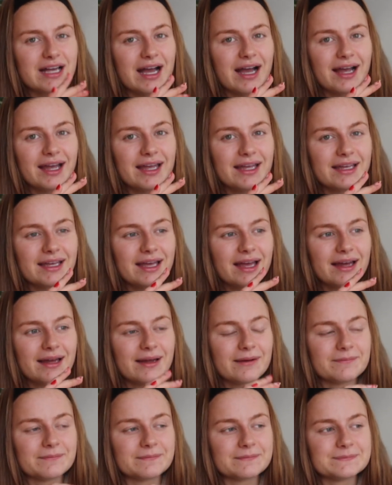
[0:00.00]

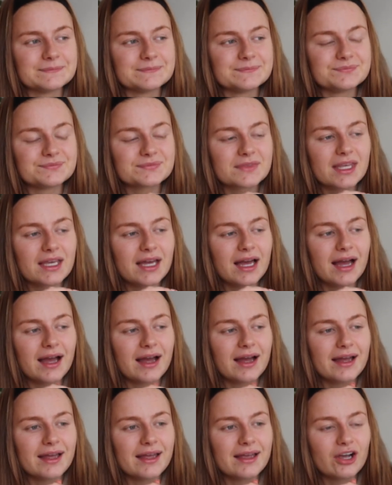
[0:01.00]

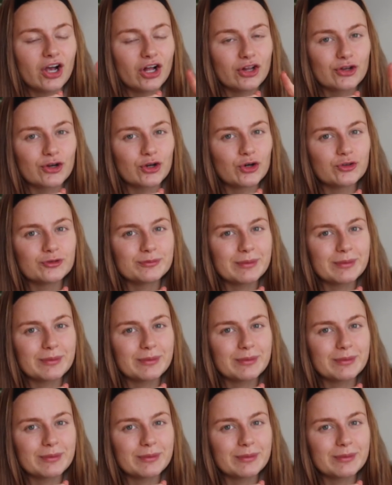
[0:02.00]
I color code